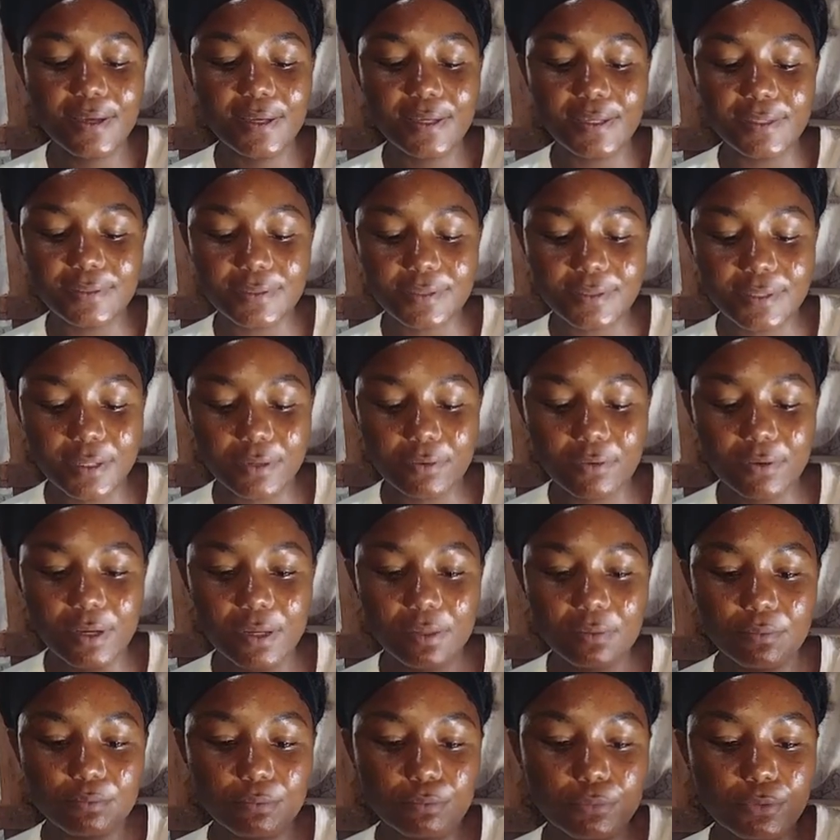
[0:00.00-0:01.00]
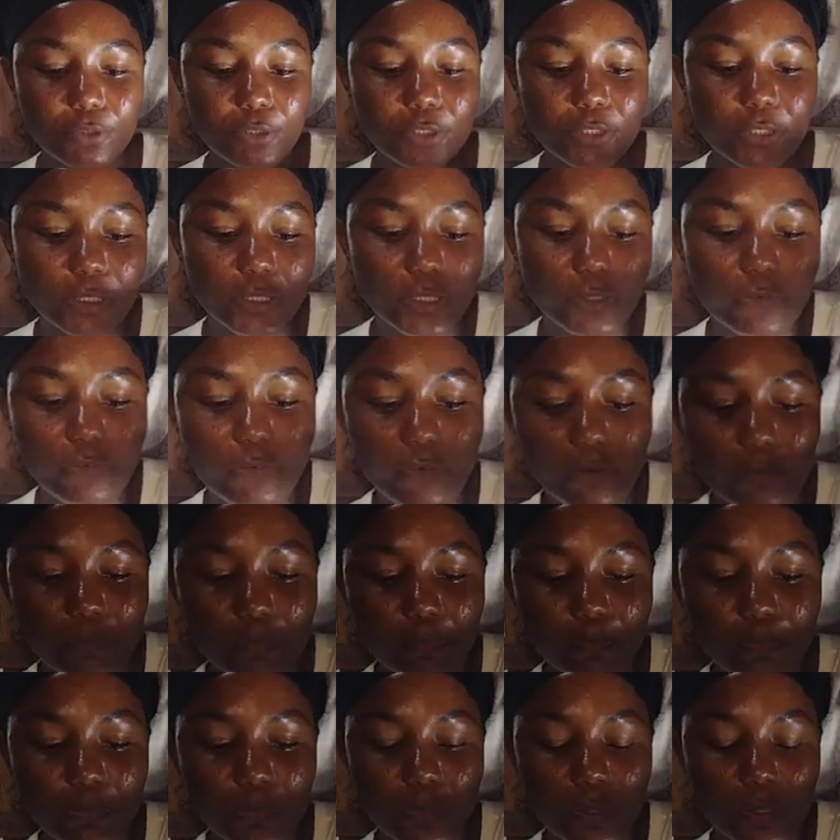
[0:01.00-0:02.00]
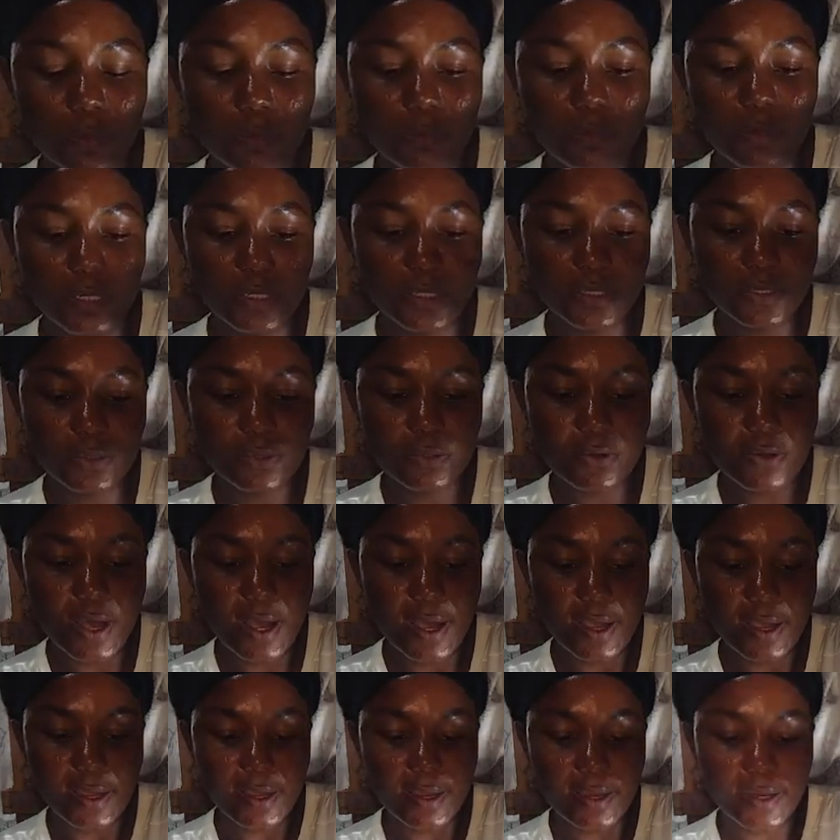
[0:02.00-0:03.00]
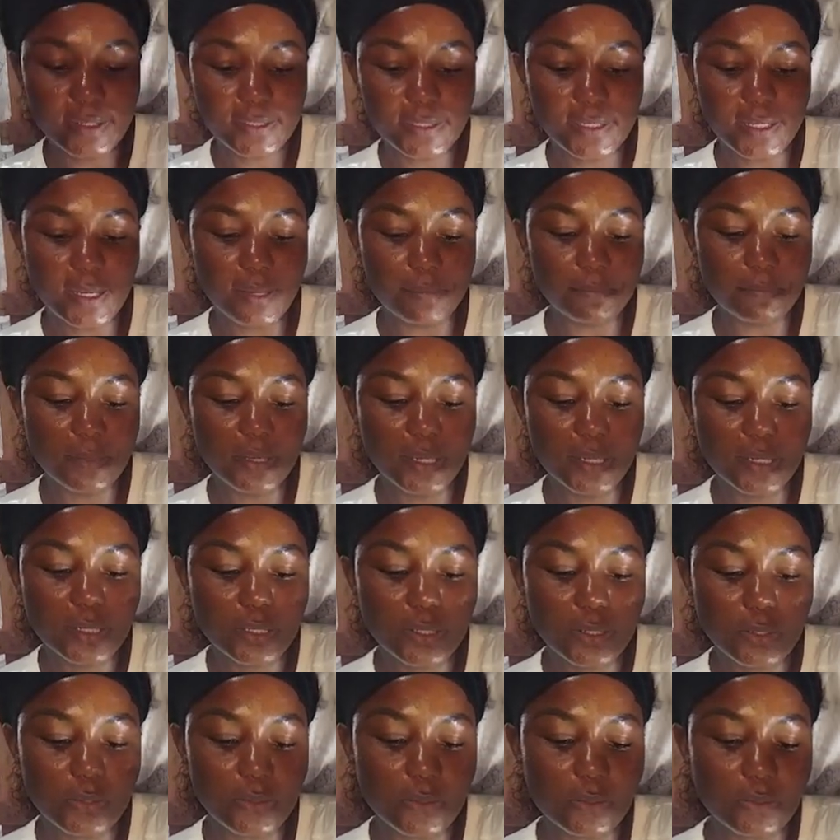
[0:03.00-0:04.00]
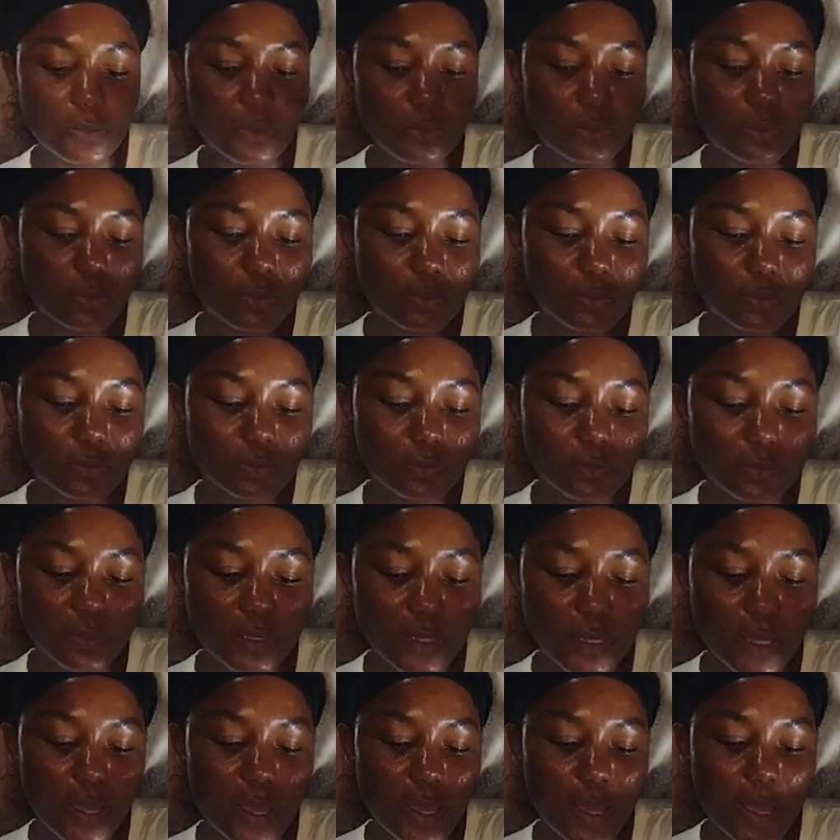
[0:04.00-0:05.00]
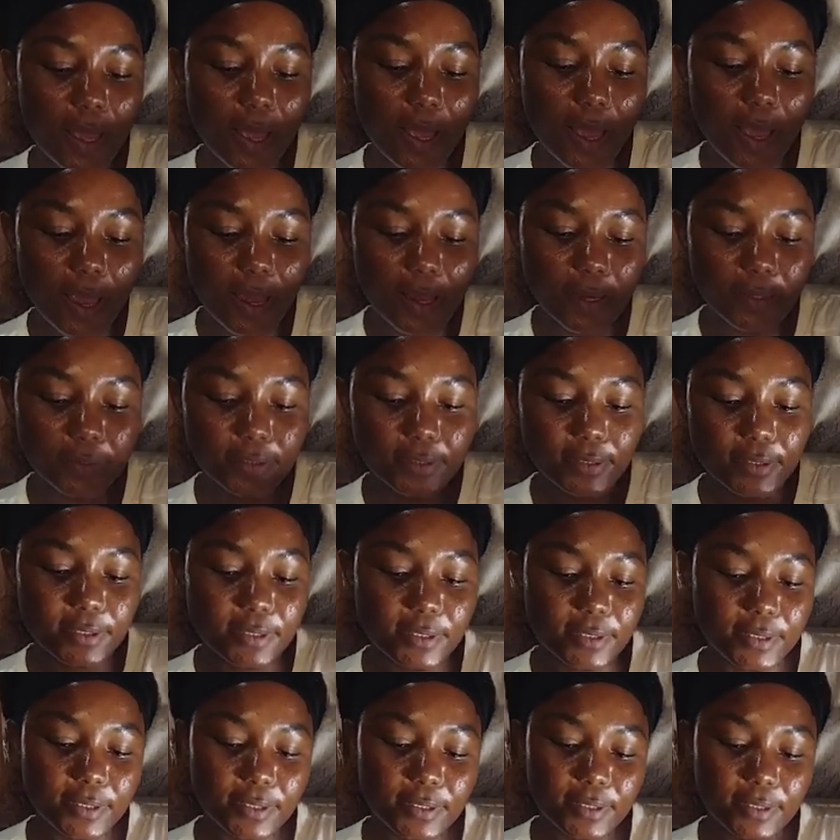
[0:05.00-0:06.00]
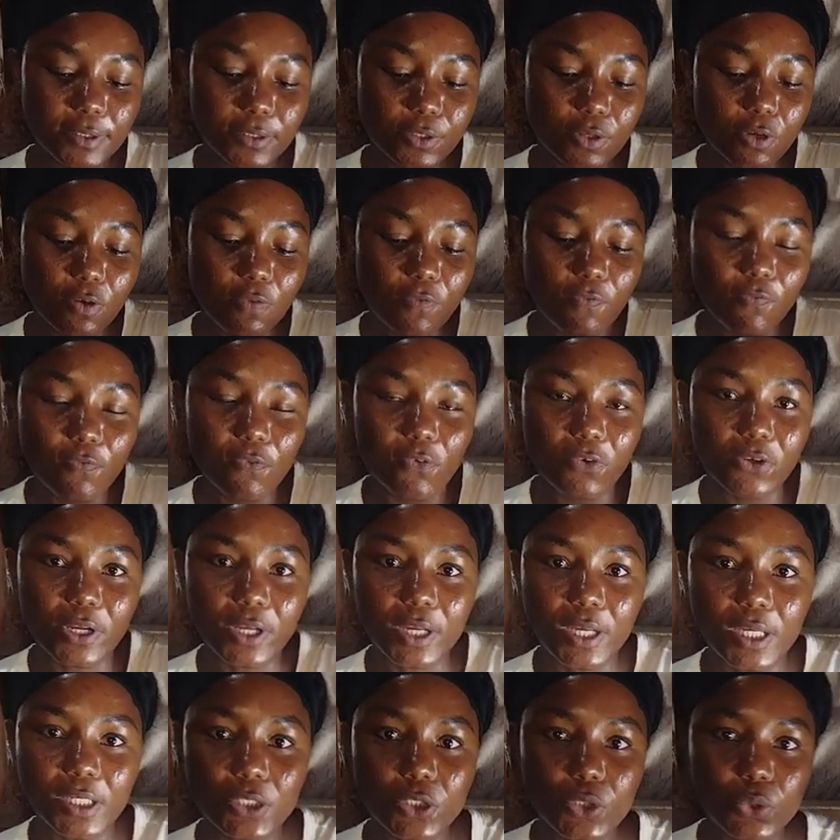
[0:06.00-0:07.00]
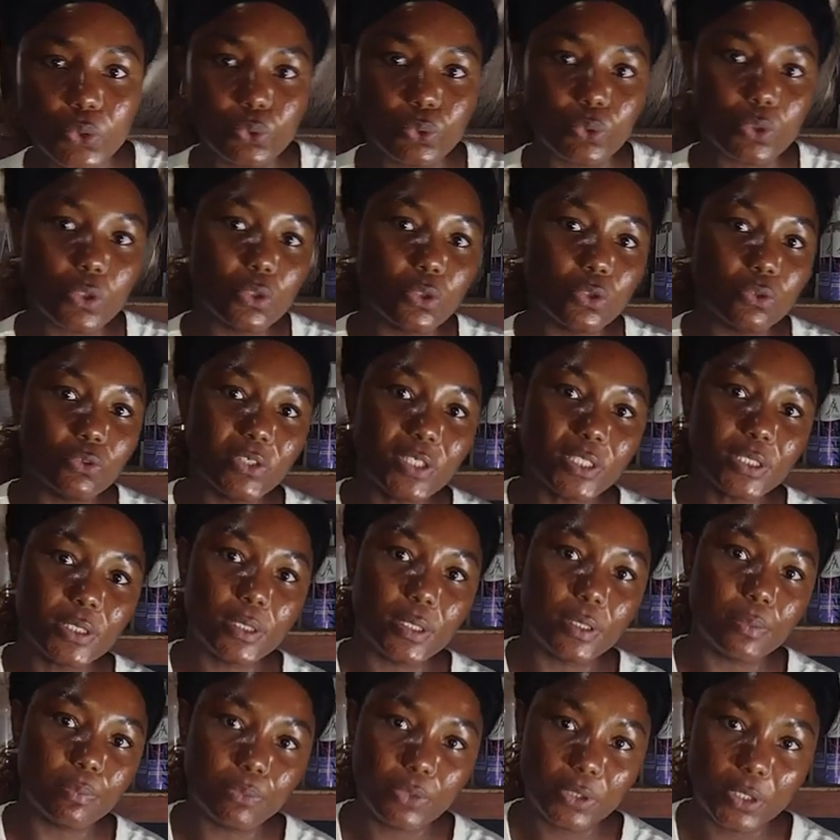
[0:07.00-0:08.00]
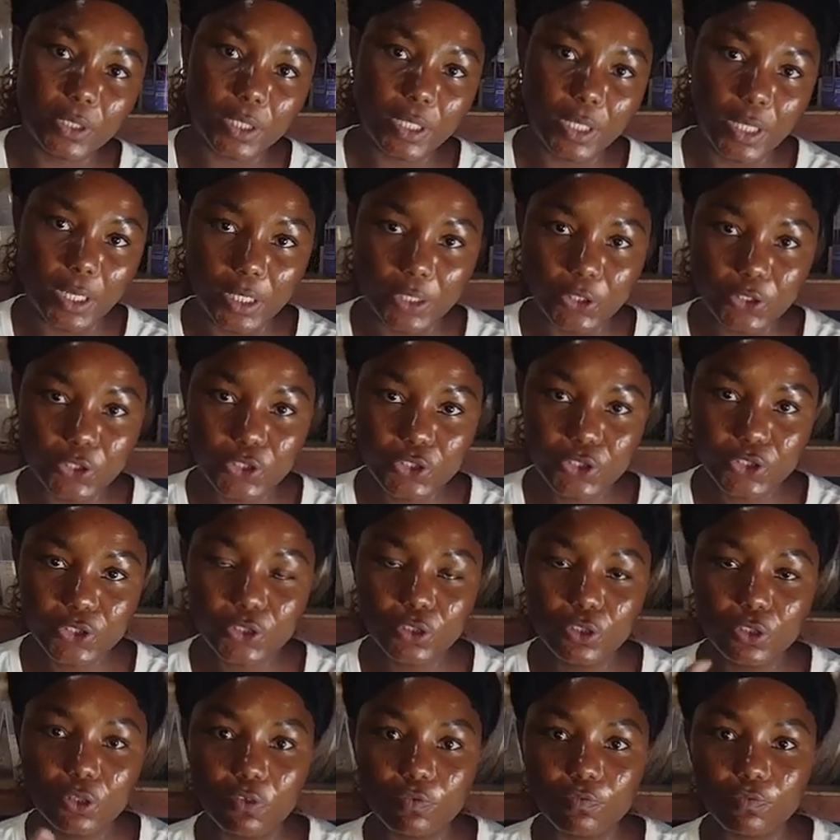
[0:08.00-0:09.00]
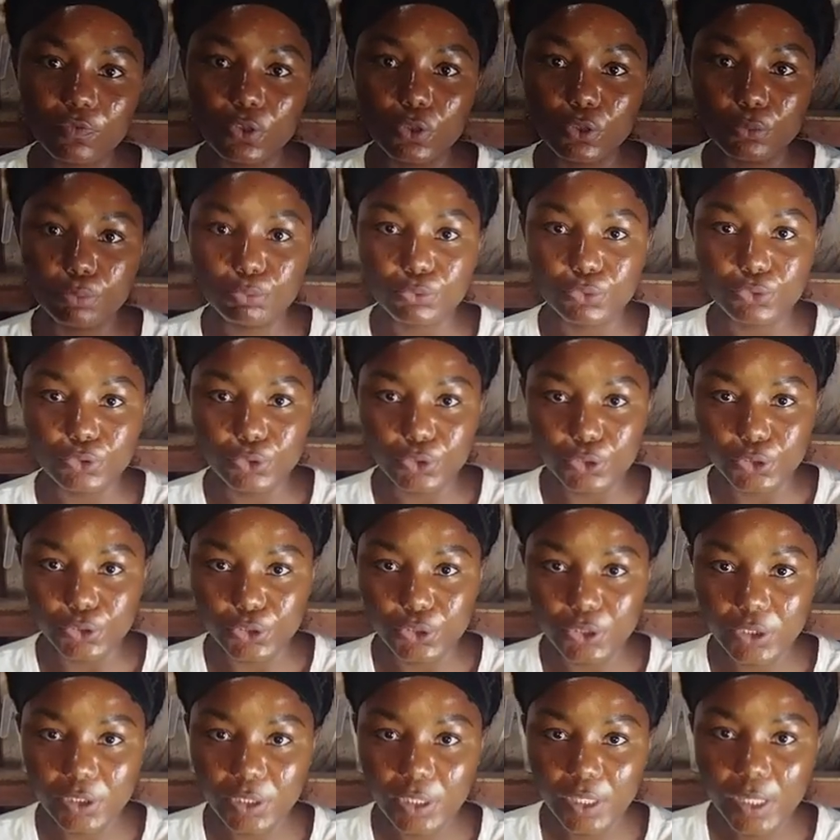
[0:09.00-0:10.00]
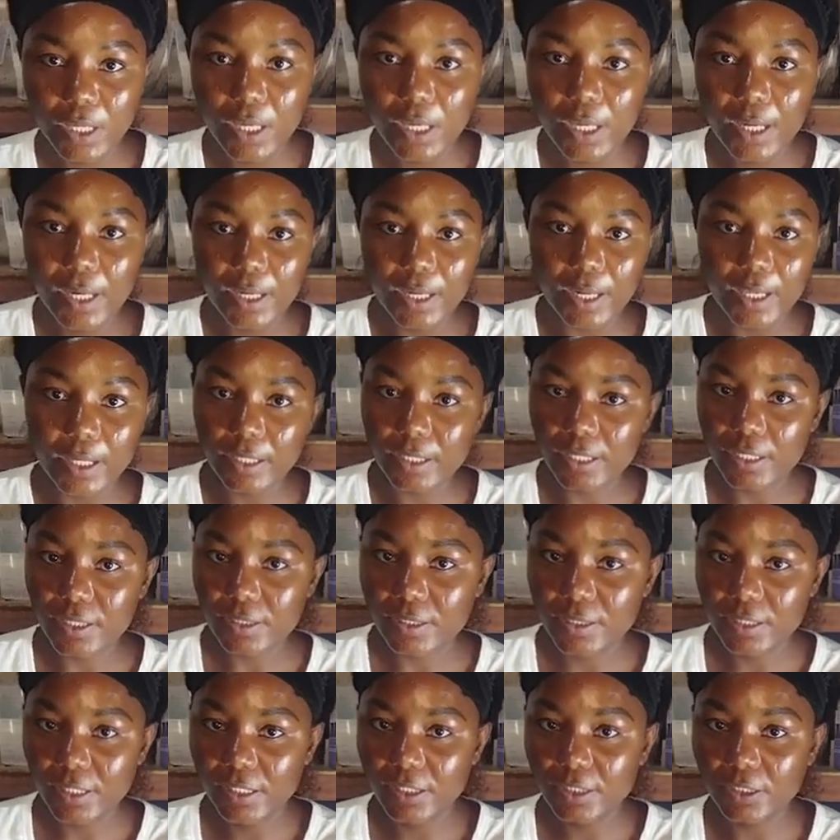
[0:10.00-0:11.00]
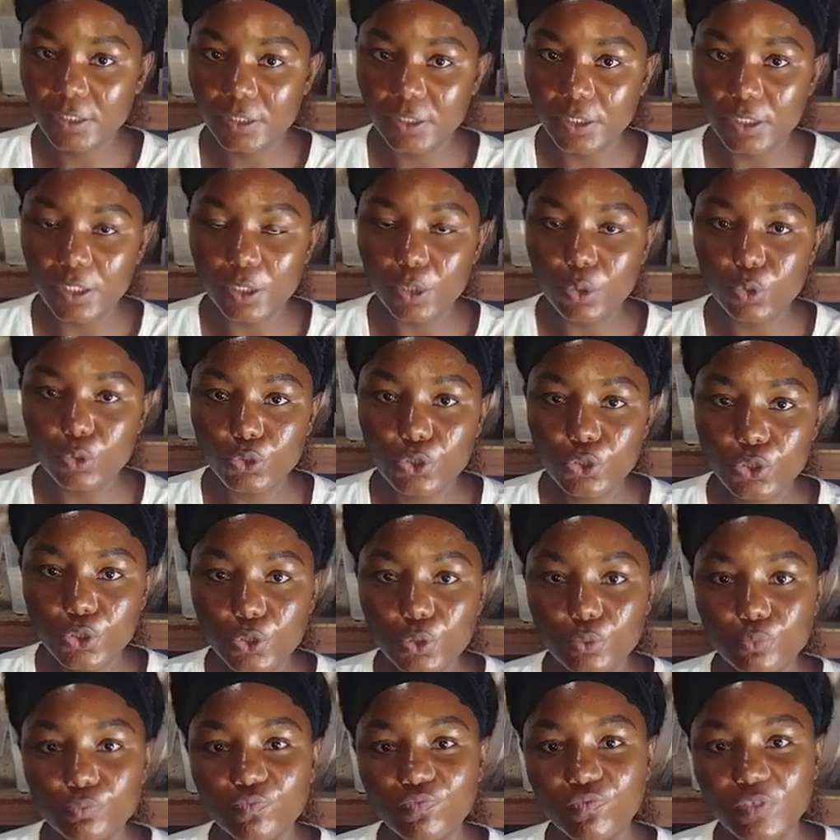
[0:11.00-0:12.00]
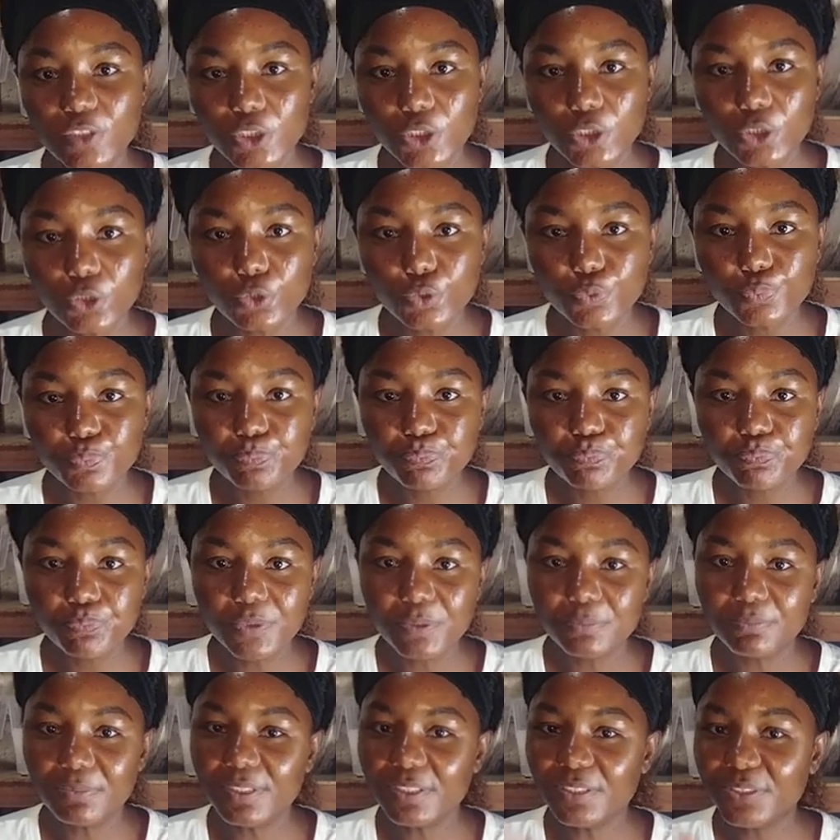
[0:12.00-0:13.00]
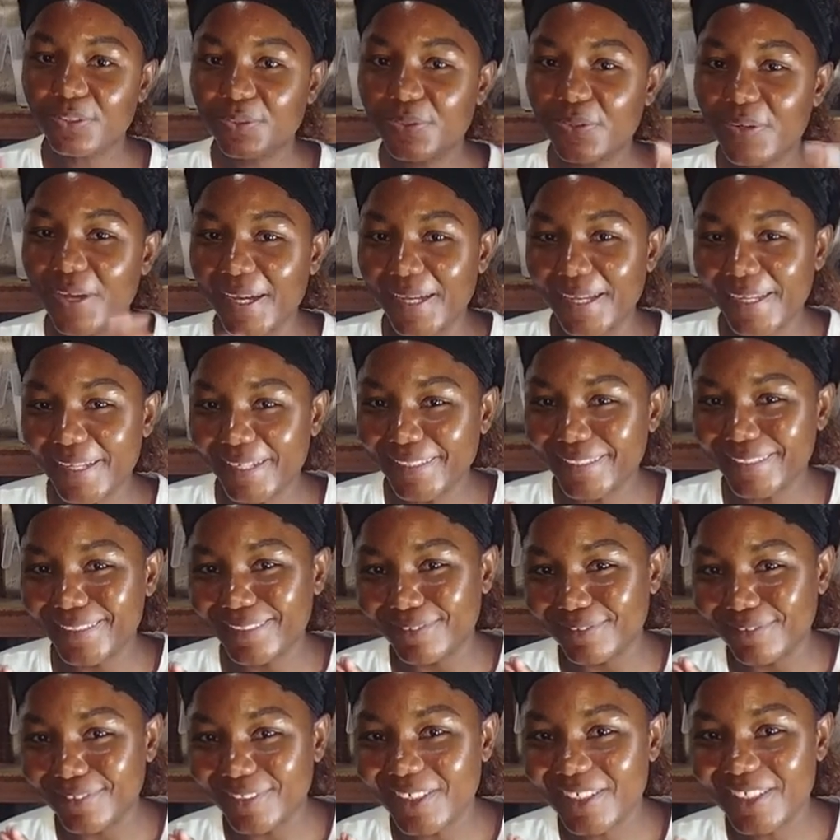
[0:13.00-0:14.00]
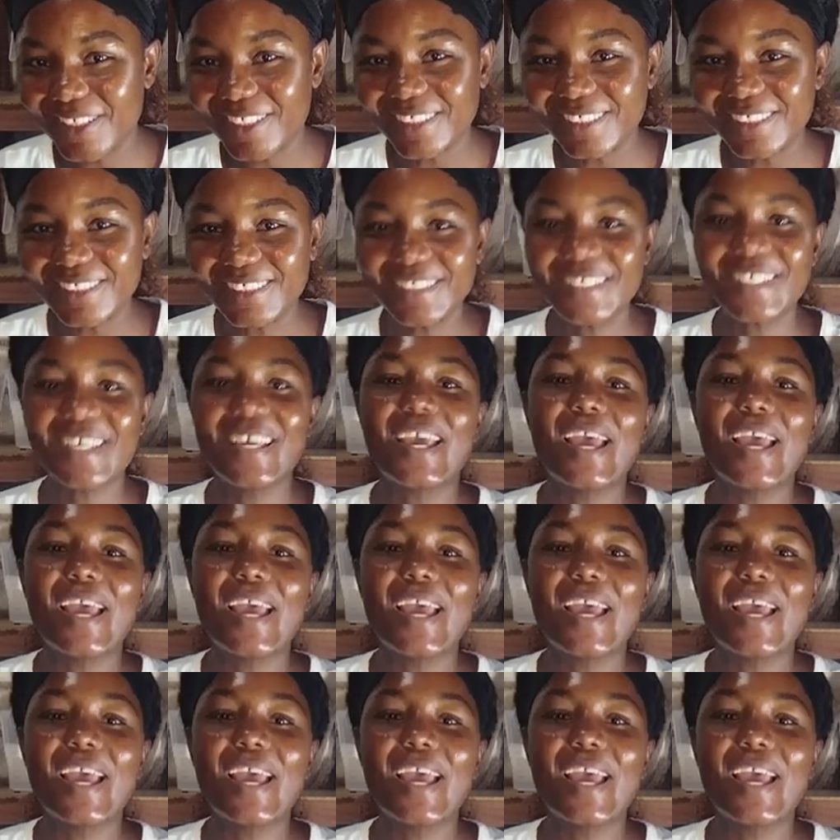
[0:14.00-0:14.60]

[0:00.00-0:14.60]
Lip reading: is our body cream. Please go ahead and make your own, and don't forget to correct the pH of your products. Like I said in the lotion video, please go ahead and watch it.